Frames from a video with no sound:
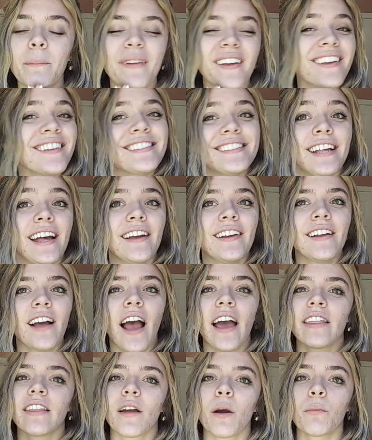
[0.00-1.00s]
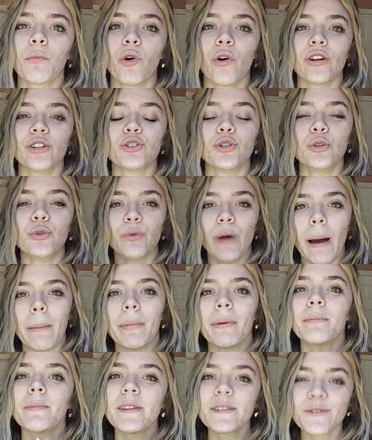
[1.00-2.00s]
being said, I think I'm going to wrap
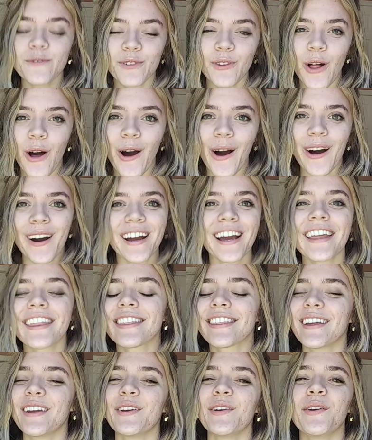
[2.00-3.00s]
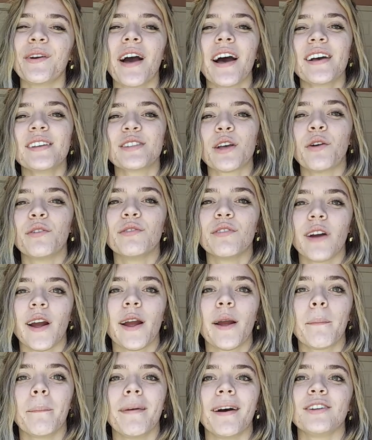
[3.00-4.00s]
up this vlog. Thank you guys
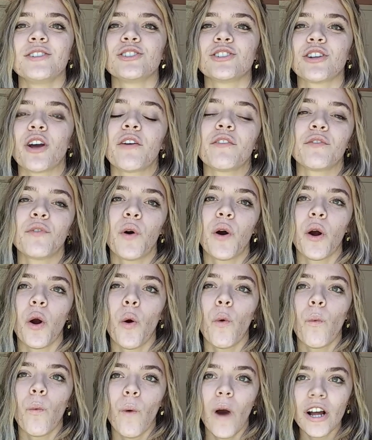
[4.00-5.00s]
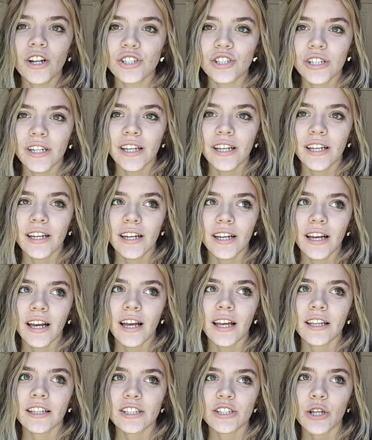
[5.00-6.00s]
very much for
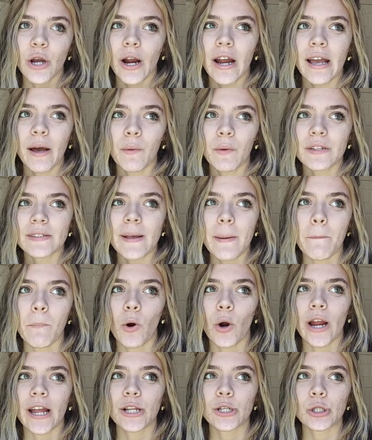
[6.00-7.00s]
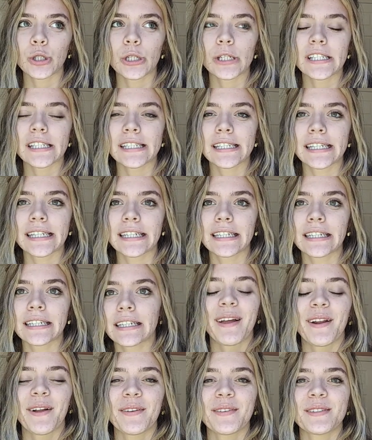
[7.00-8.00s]
watching. Sorry it wasn't more interesting,
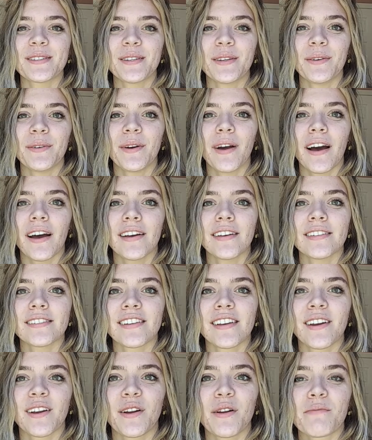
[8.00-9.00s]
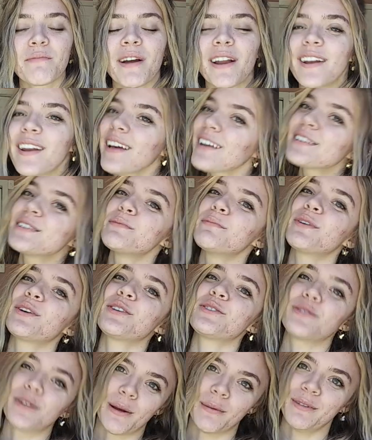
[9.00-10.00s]
and I'll see you guys in my next
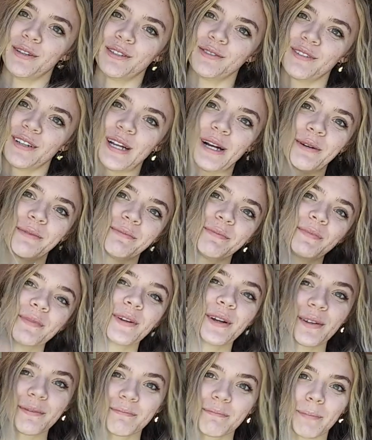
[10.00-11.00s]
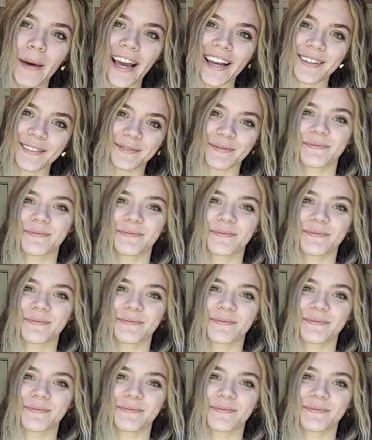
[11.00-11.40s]
bookish ramblings video. Bye.